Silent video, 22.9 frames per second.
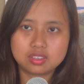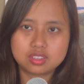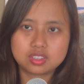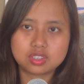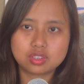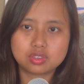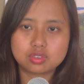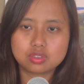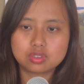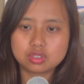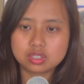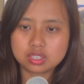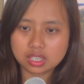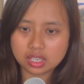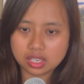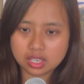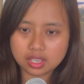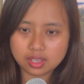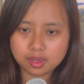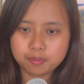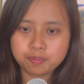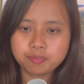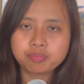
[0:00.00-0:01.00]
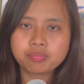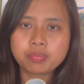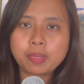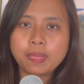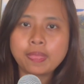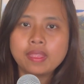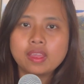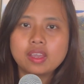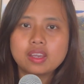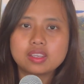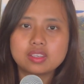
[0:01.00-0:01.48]
So today,
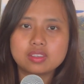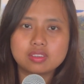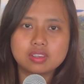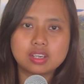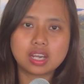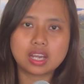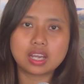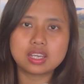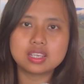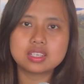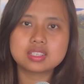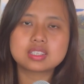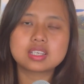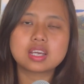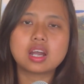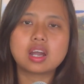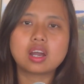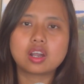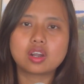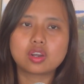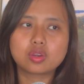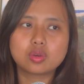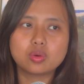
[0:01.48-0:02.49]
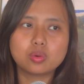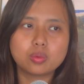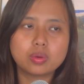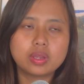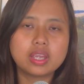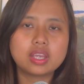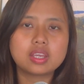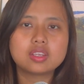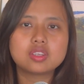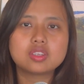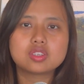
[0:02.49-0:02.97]
you guys are
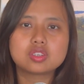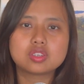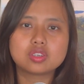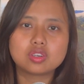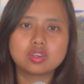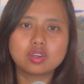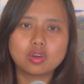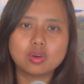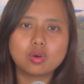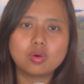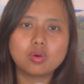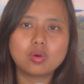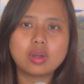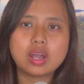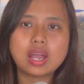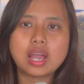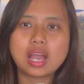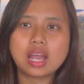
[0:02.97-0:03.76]
going to go